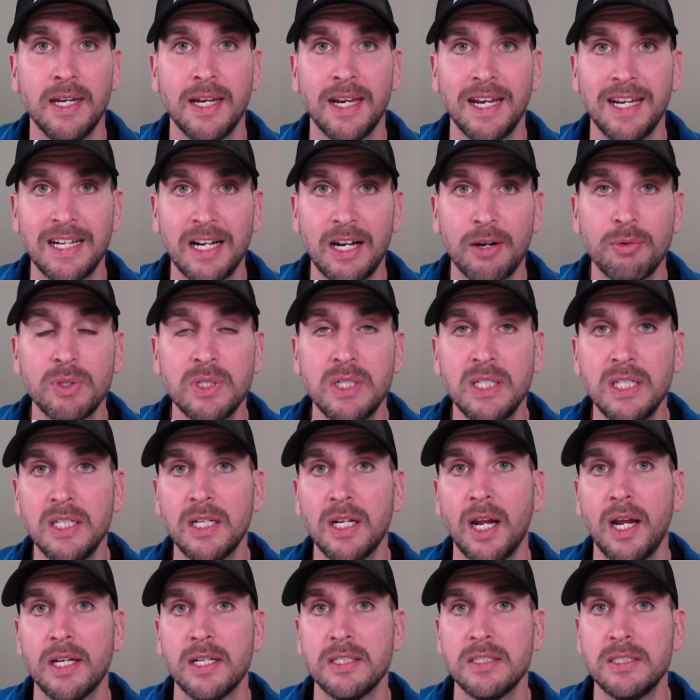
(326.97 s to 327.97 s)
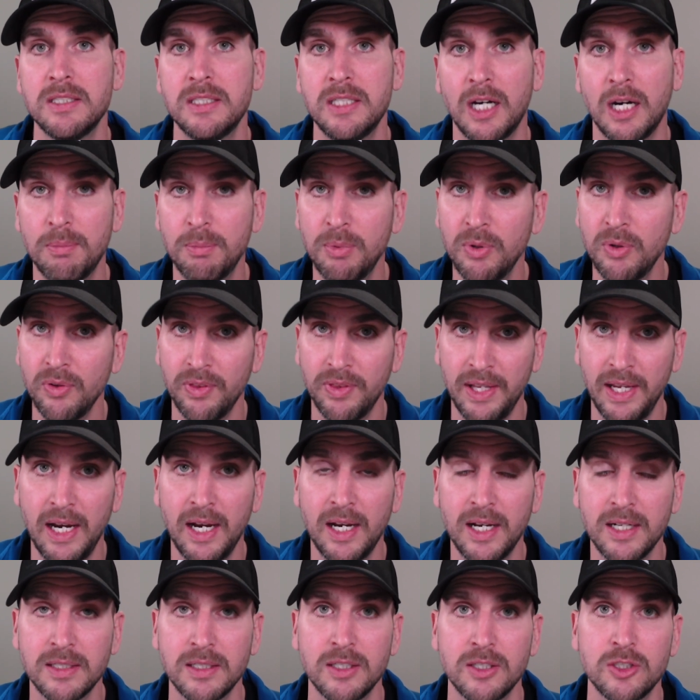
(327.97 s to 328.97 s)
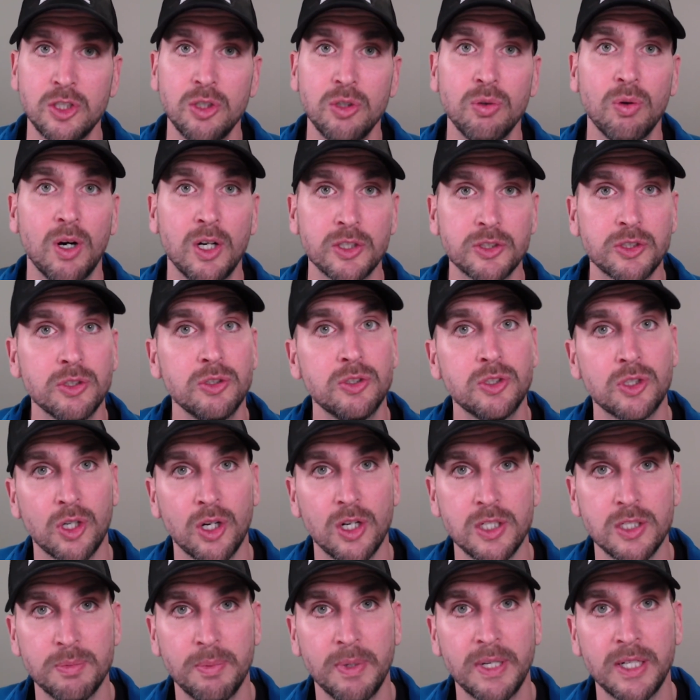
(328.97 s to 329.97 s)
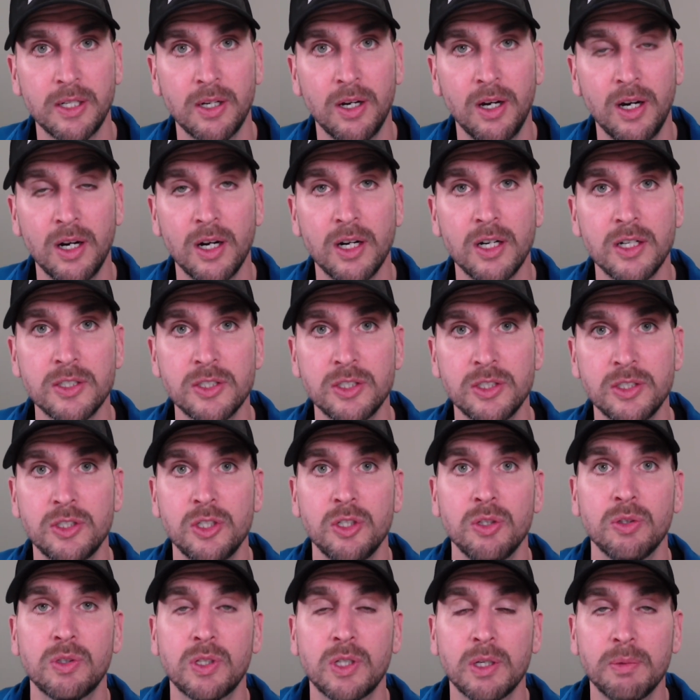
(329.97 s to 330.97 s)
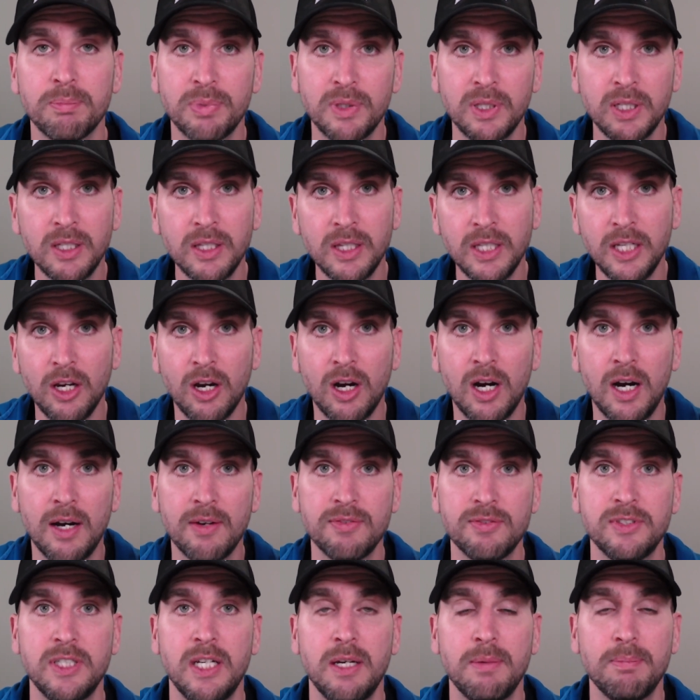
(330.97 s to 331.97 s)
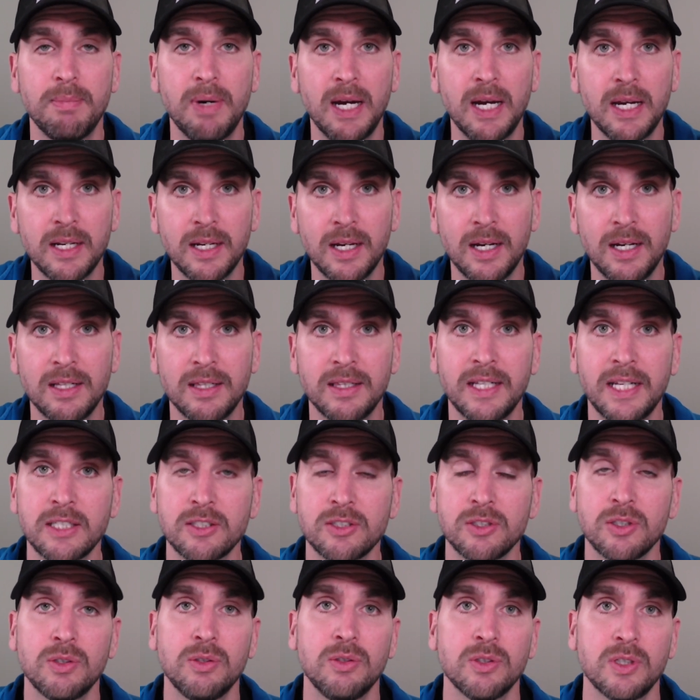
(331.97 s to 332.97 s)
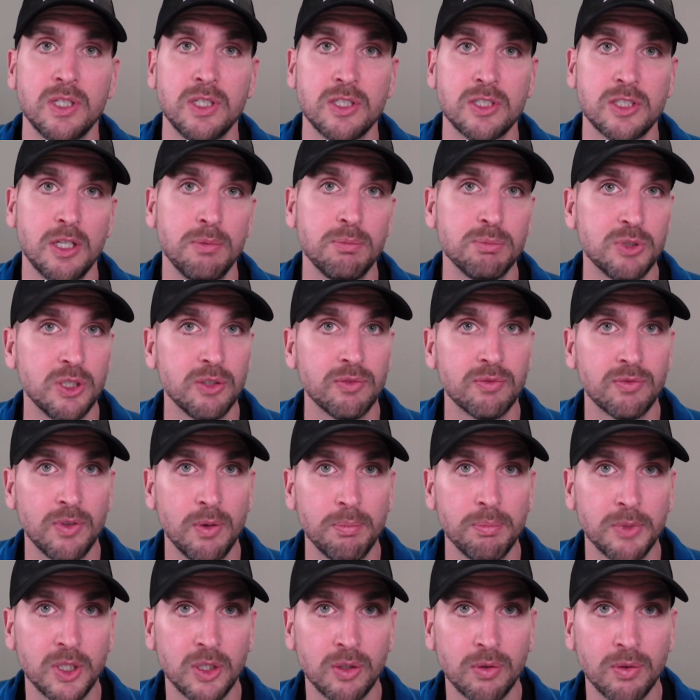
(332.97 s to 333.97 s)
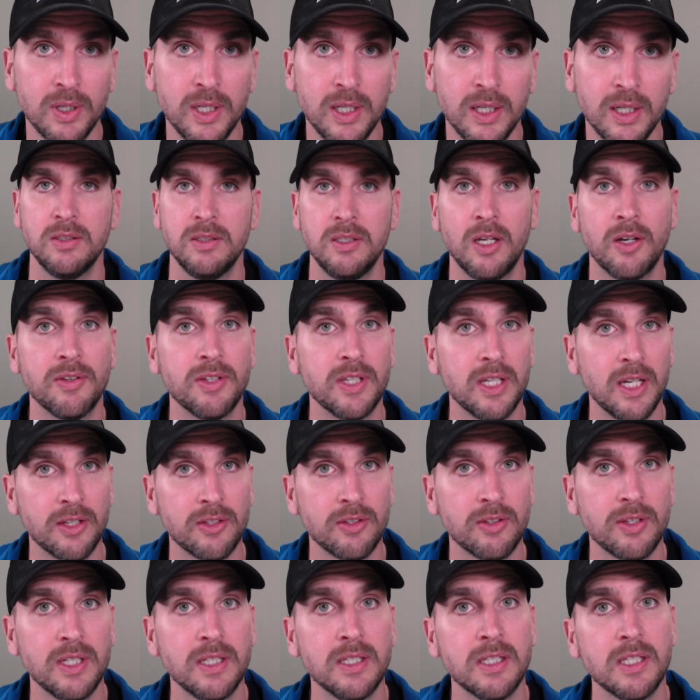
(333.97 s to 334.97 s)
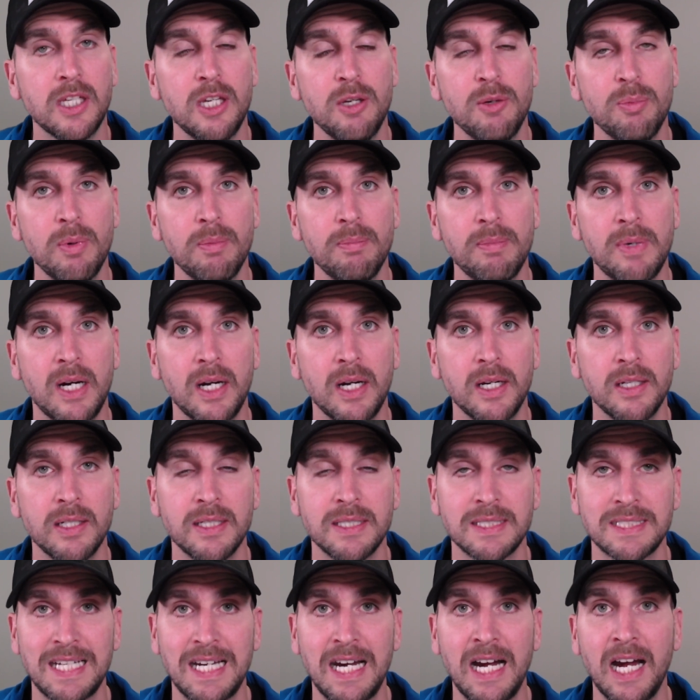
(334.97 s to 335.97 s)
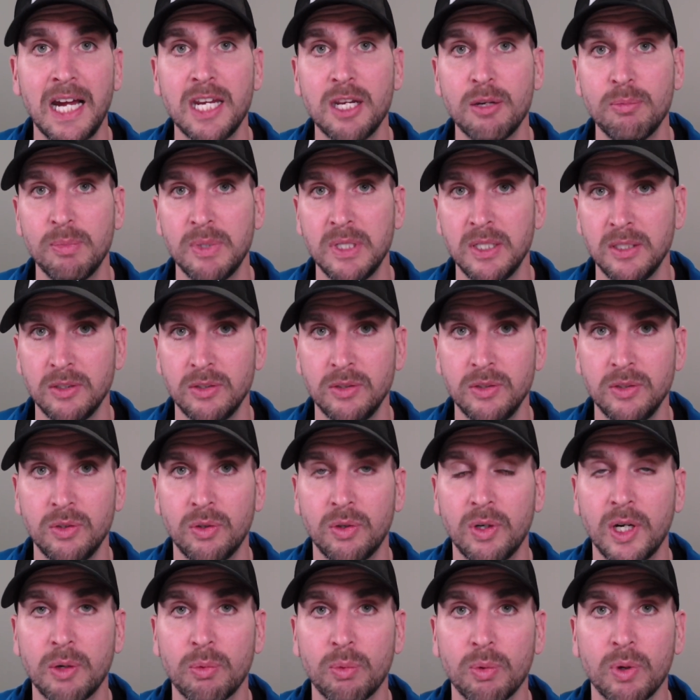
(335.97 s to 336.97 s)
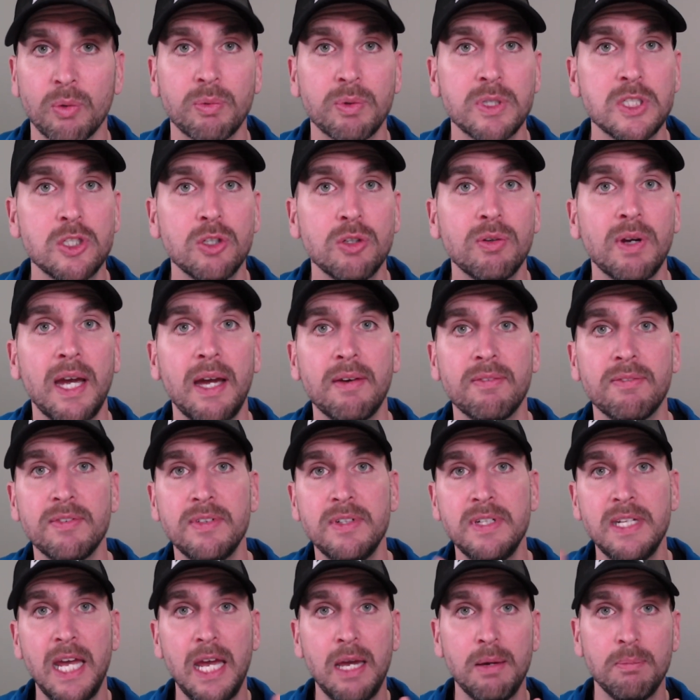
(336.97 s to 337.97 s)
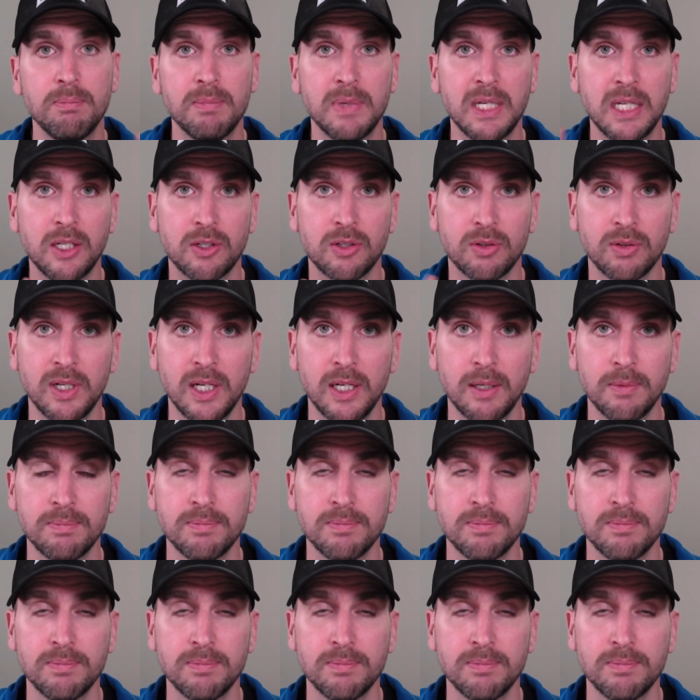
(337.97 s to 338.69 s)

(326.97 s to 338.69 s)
And I would need double that to also charge my cars to completely offset my electrical consumption from the grid. Now, the other thing to keep in mind is I am in Illinois where we do have net metering.